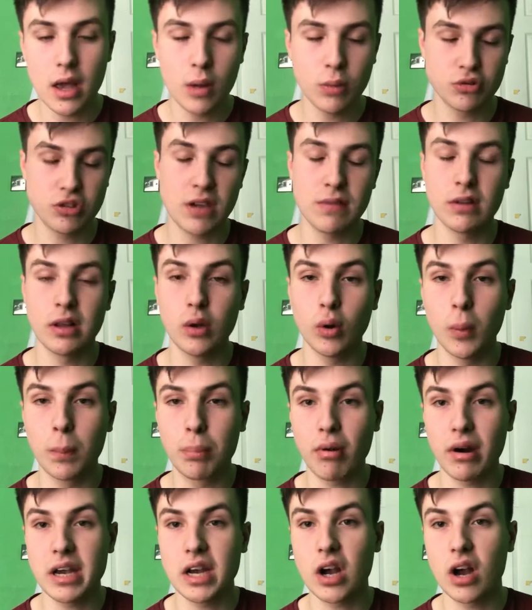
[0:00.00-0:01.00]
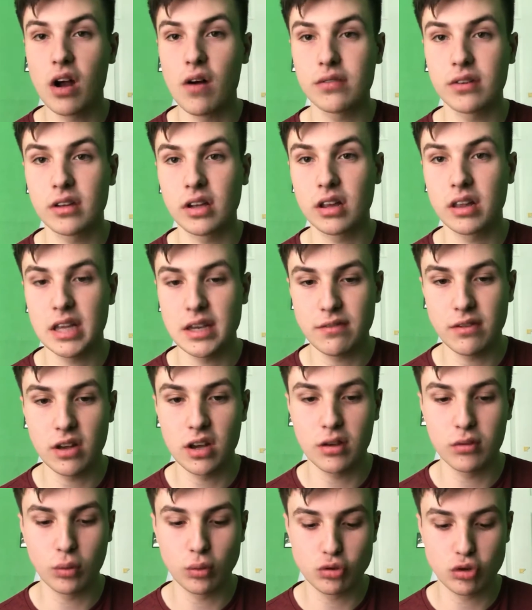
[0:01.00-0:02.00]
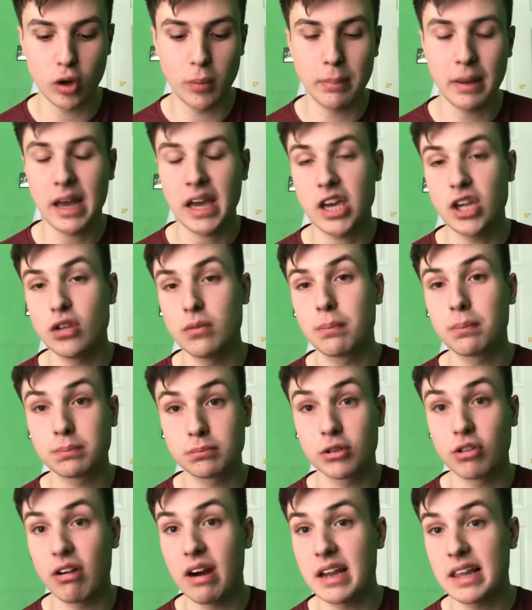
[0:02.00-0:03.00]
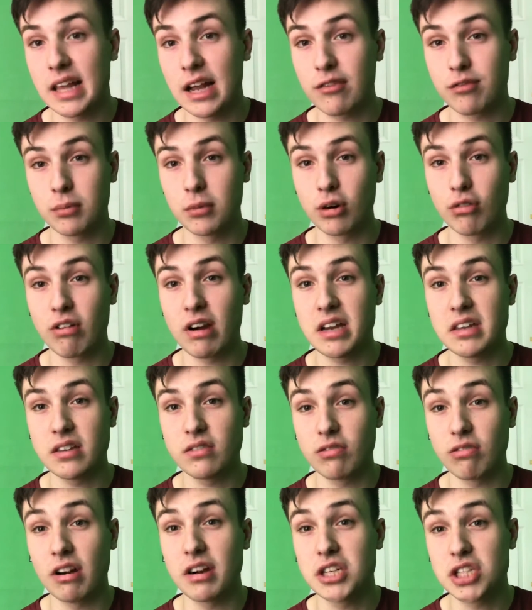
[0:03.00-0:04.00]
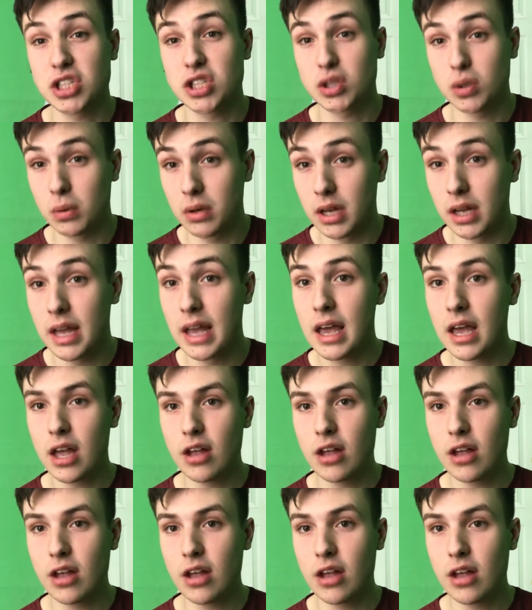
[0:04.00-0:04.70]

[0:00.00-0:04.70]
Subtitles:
Was given a little break after the Cleeve Hurdle, dropped back in grade now from a graded race to a